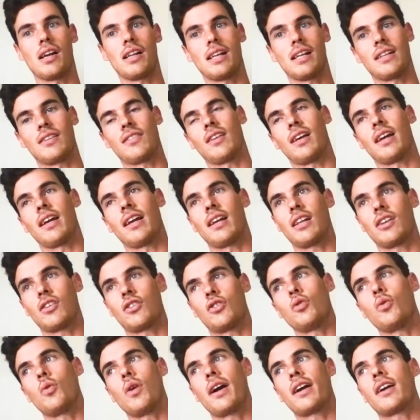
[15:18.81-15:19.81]
It's like,
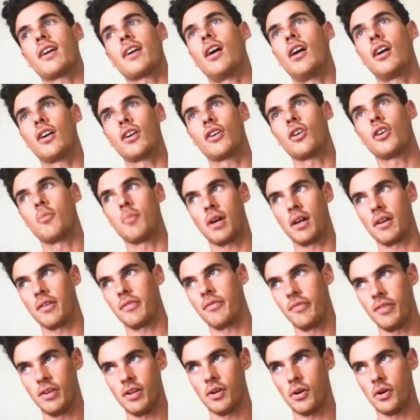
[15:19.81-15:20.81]
do I conquer my
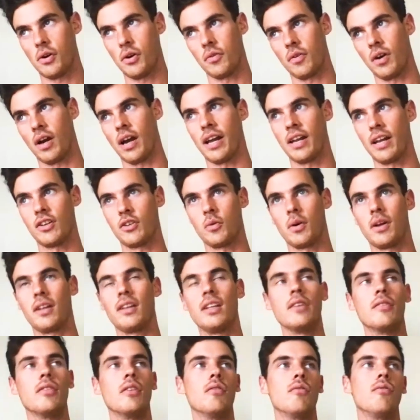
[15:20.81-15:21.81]
fear, right? Do I
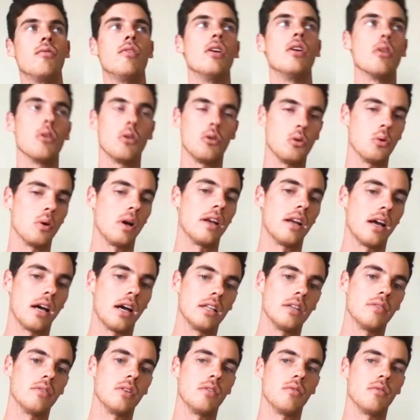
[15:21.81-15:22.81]
live in fear or do I not
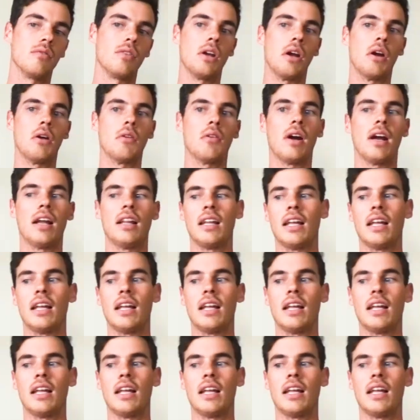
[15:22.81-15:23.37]
live in fear, right?